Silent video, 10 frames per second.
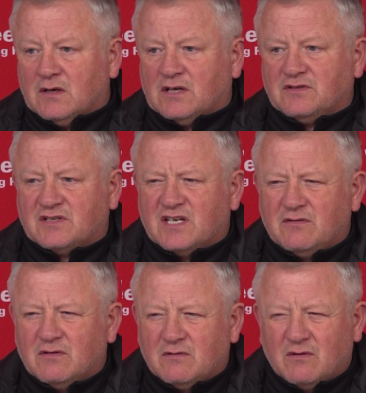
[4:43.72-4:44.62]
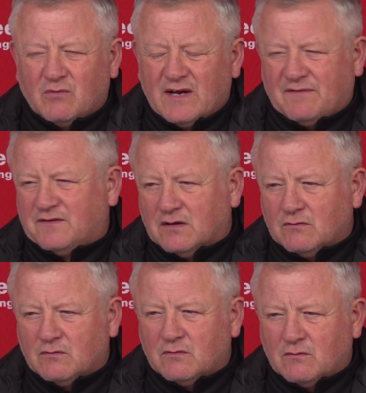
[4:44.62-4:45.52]
as you said, we have
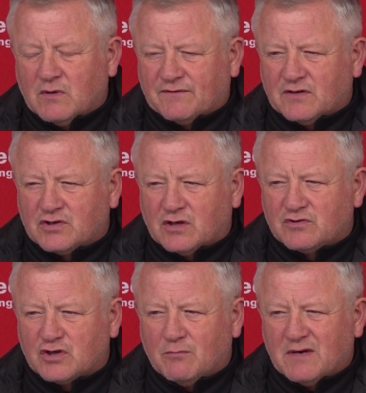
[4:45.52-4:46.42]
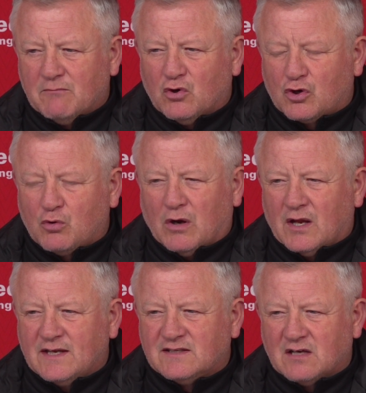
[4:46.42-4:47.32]
to show so many more
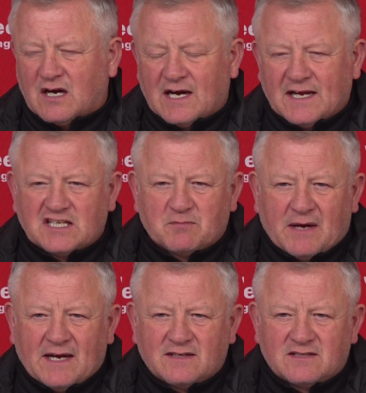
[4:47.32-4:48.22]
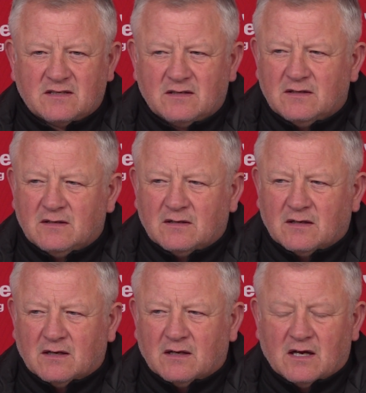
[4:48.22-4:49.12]
qualities that I expect,
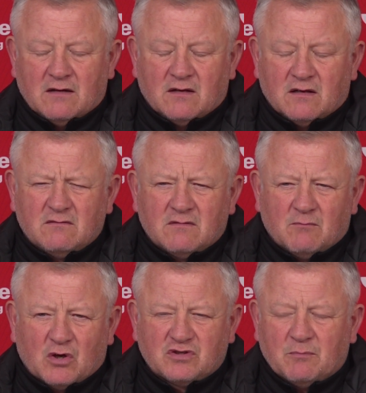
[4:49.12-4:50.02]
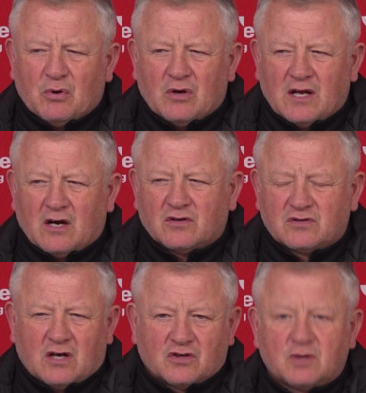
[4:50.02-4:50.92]
and most importantly,
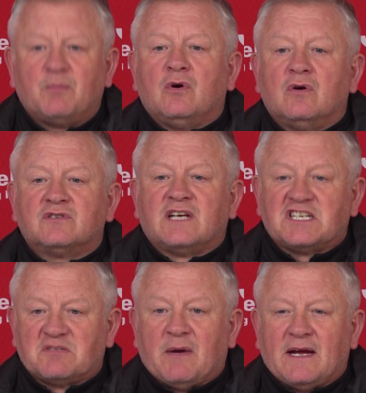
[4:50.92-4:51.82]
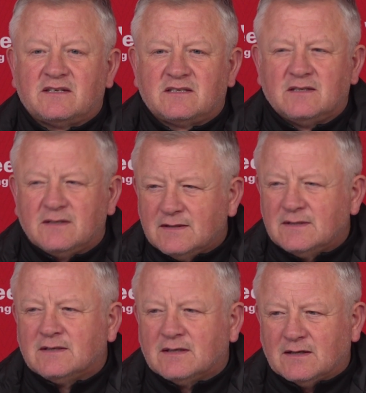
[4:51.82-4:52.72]
our supporters expect.
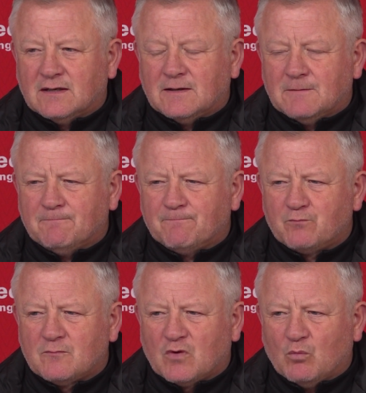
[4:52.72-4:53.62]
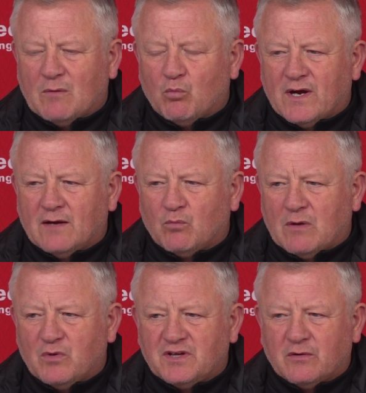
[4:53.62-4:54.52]
When
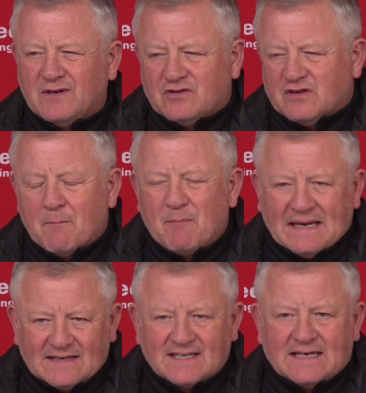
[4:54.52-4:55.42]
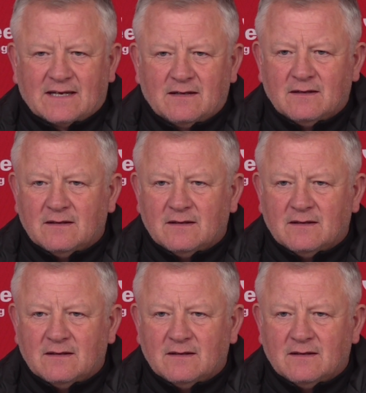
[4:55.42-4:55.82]
we're doing the basic